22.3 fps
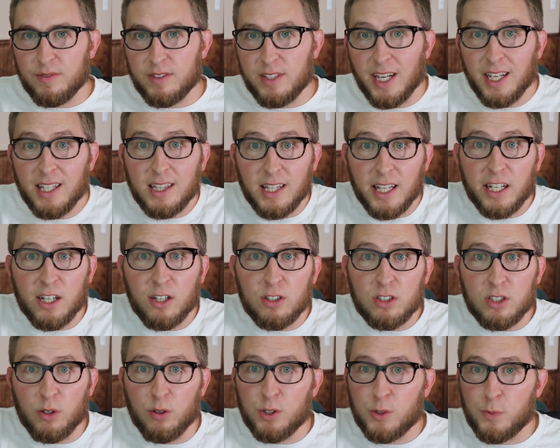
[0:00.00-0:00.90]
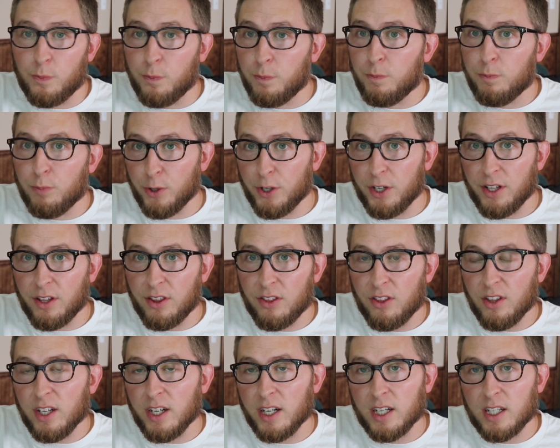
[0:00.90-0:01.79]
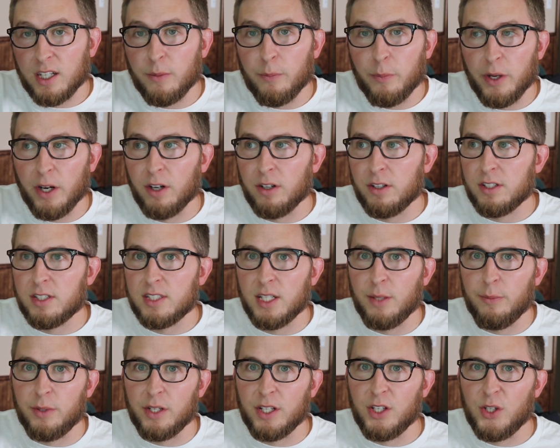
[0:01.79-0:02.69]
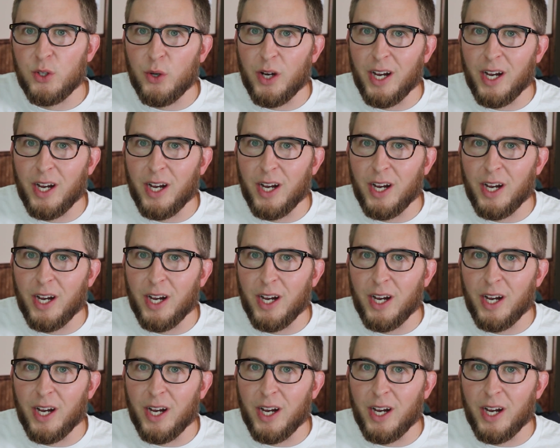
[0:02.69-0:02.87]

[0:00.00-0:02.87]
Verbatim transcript: 10 layers, though, is pretty thick compared to somebody who